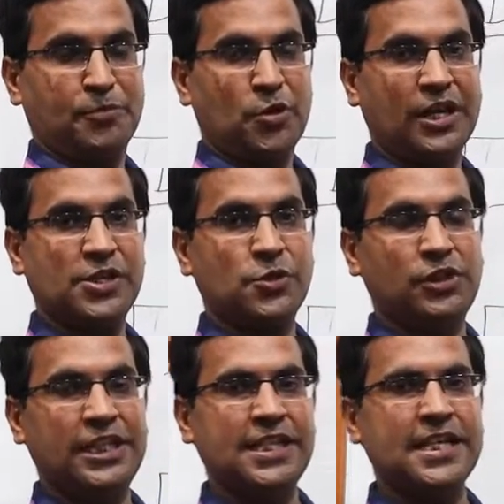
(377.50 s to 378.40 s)
Okay, so
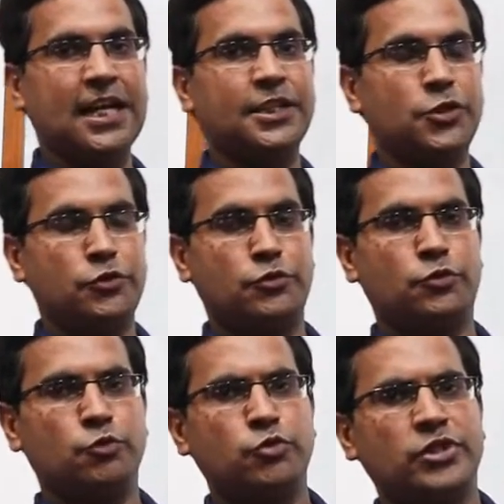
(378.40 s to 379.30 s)
these are the
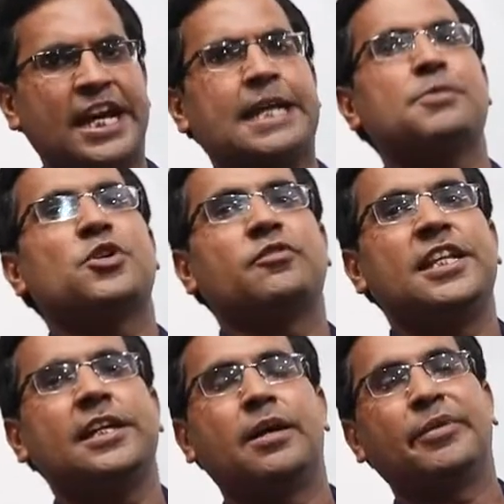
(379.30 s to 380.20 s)
two types of
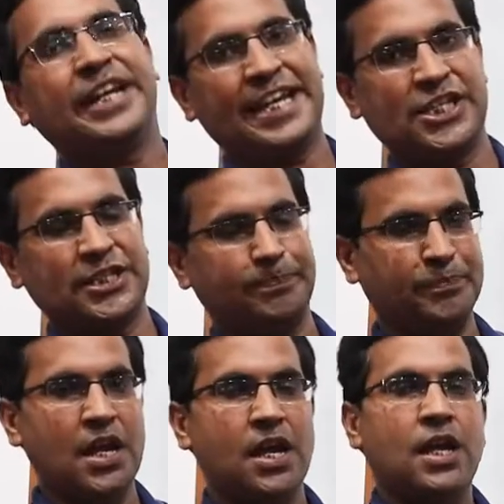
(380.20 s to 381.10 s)
the communication.
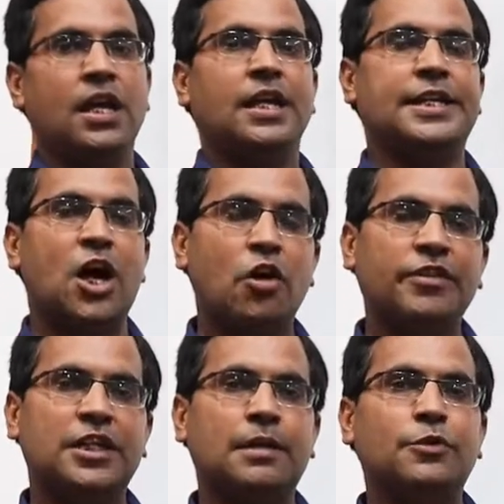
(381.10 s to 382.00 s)
Now
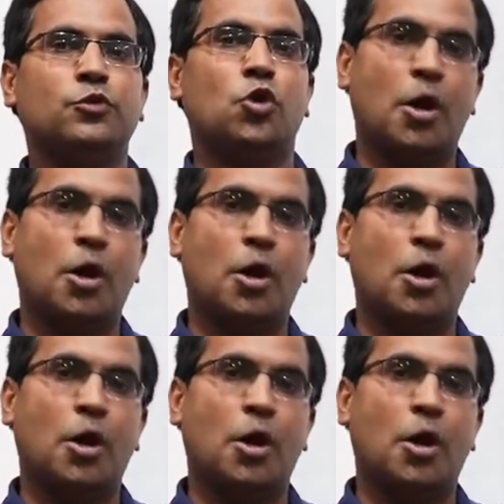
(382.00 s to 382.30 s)
we come to